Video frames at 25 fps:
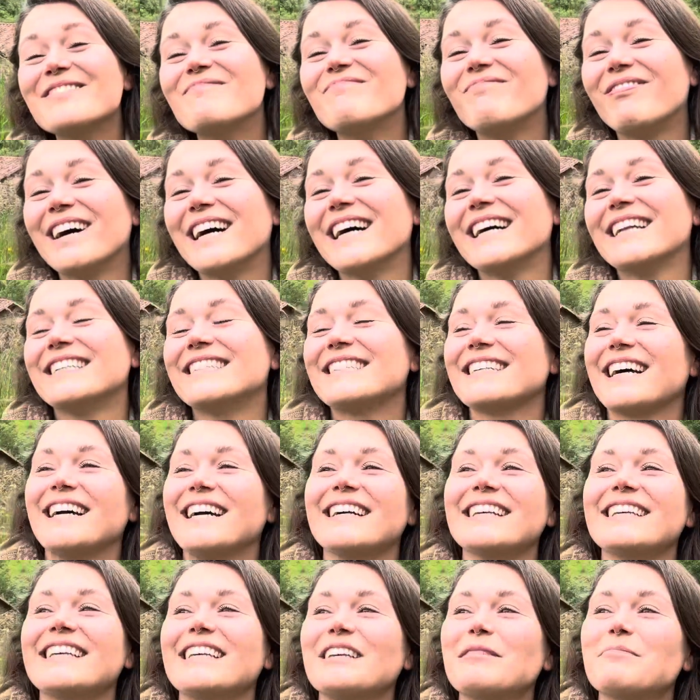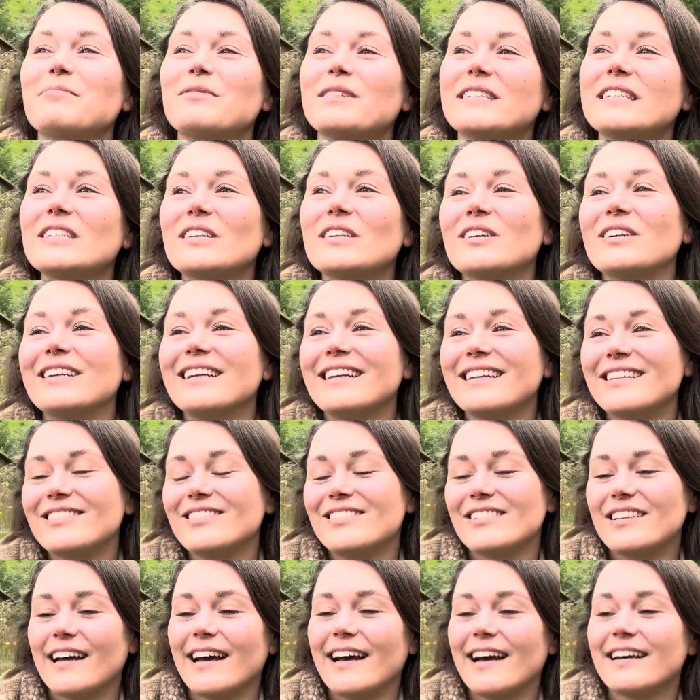But I keep returning to
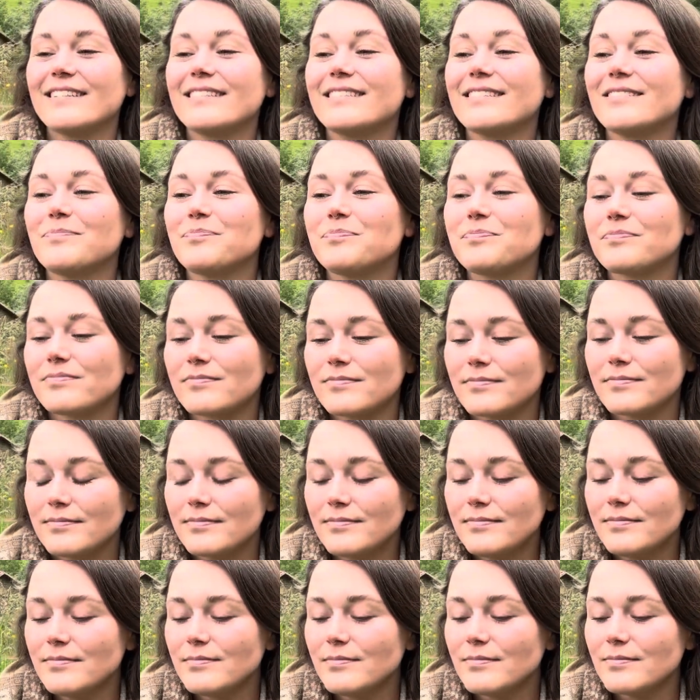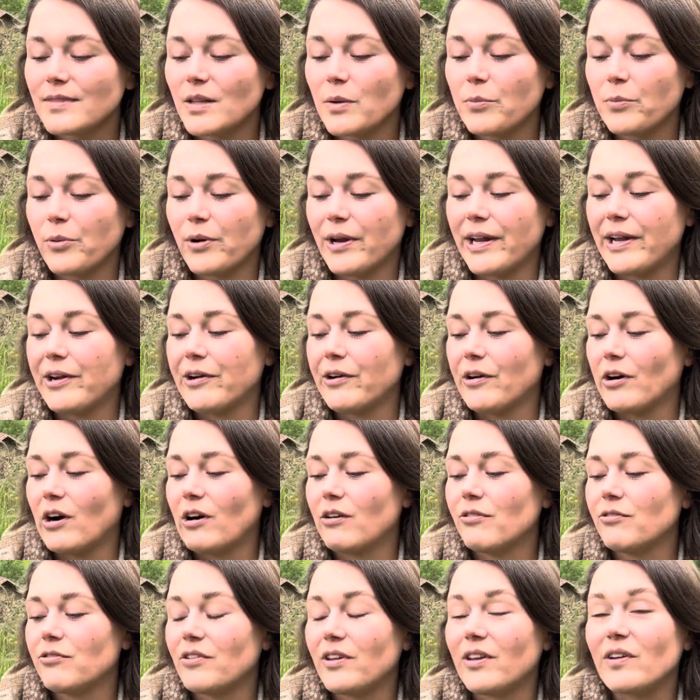that prayer
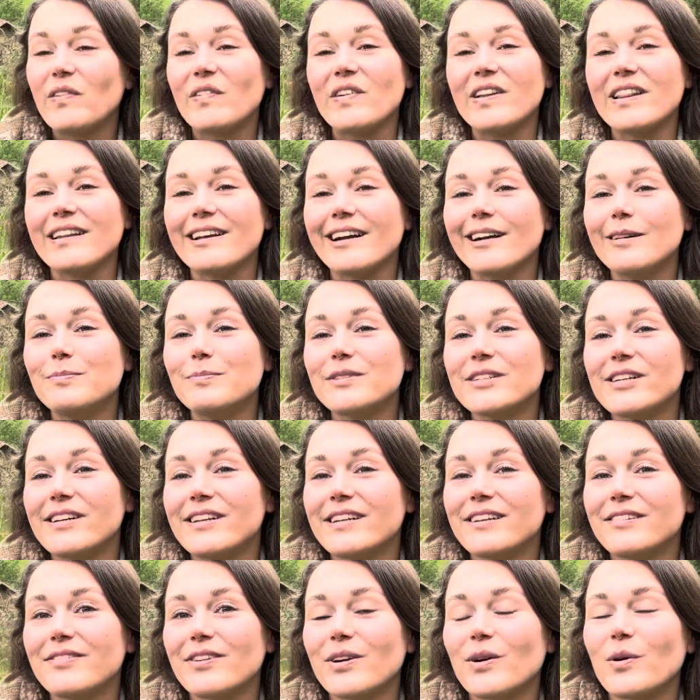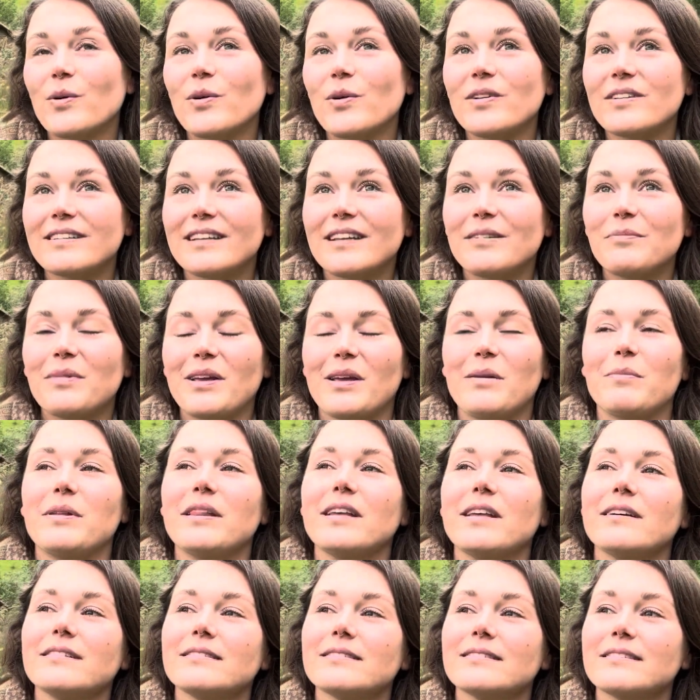often when times are difficult, and maybe
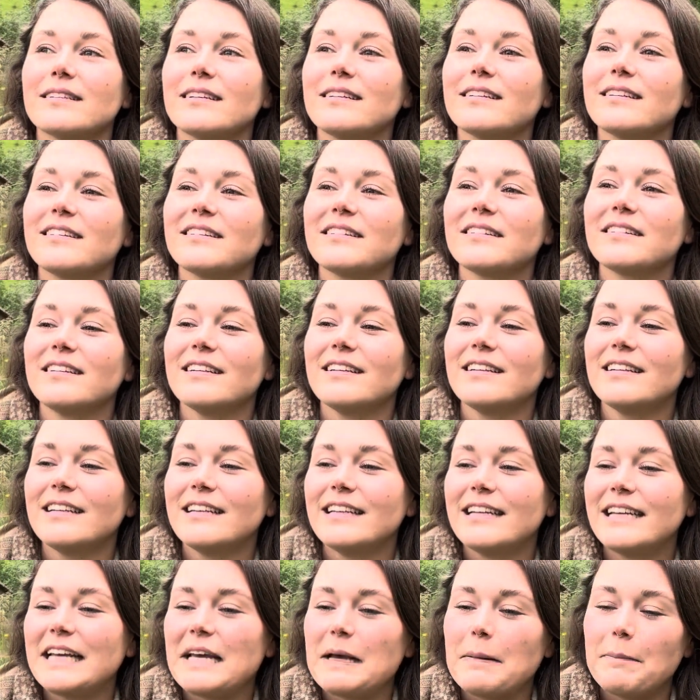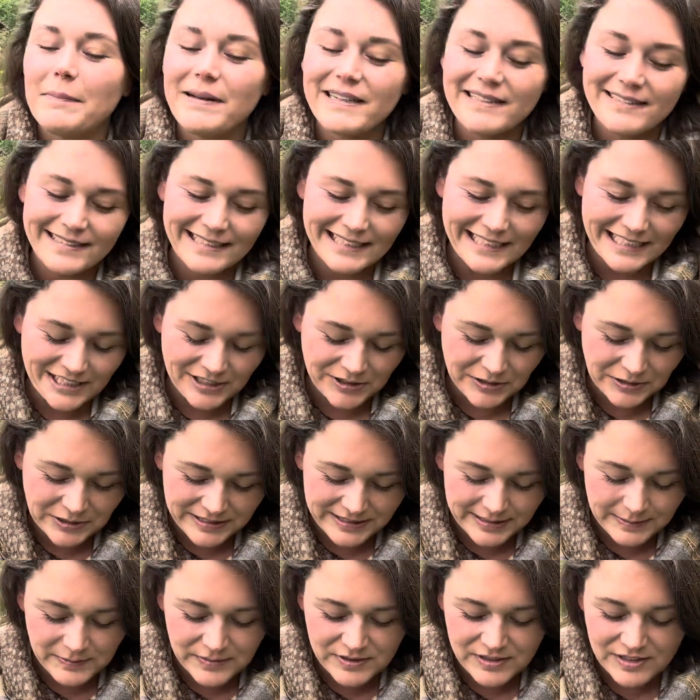there's a message or
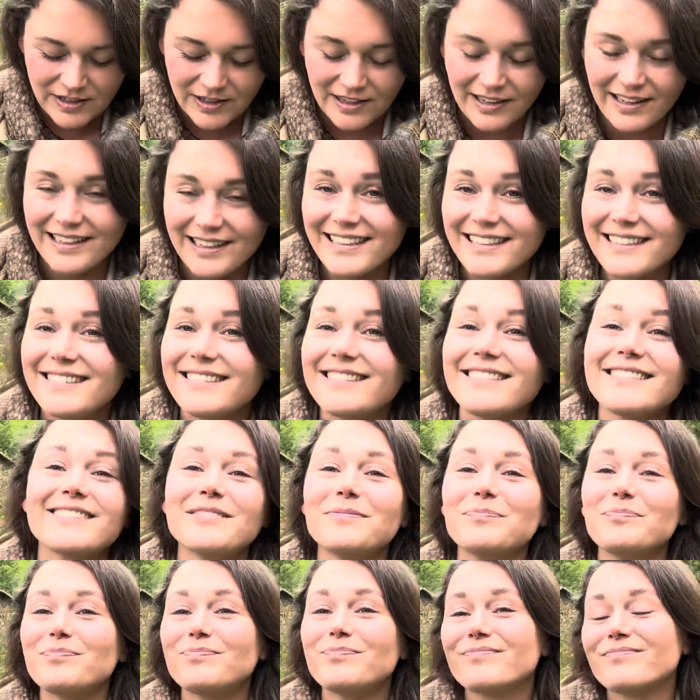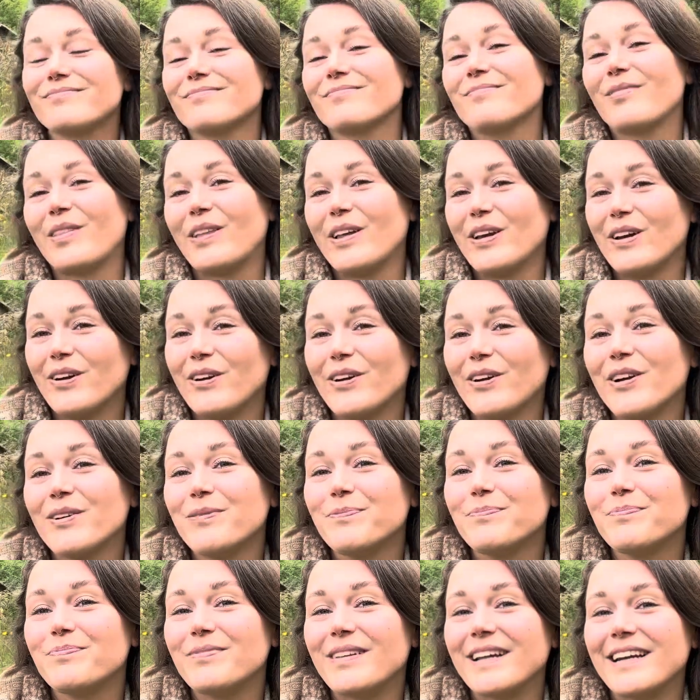some solace there
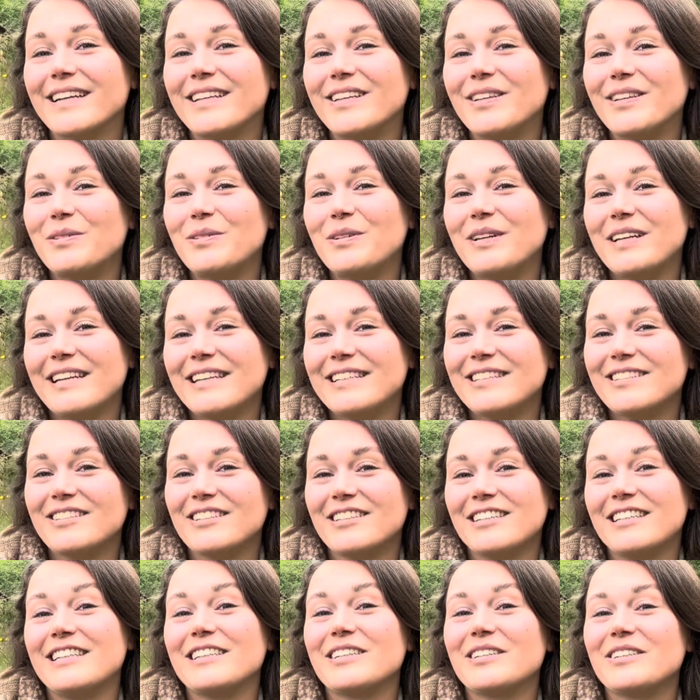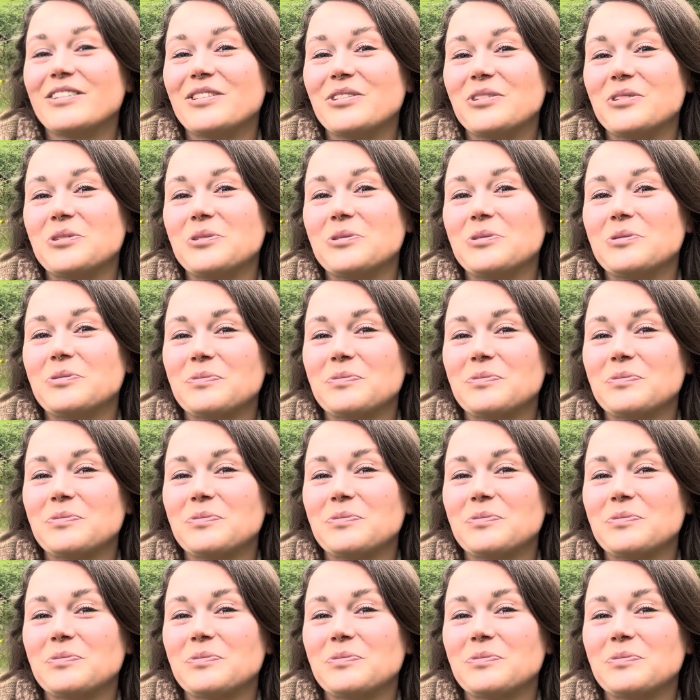that you needed to hear too.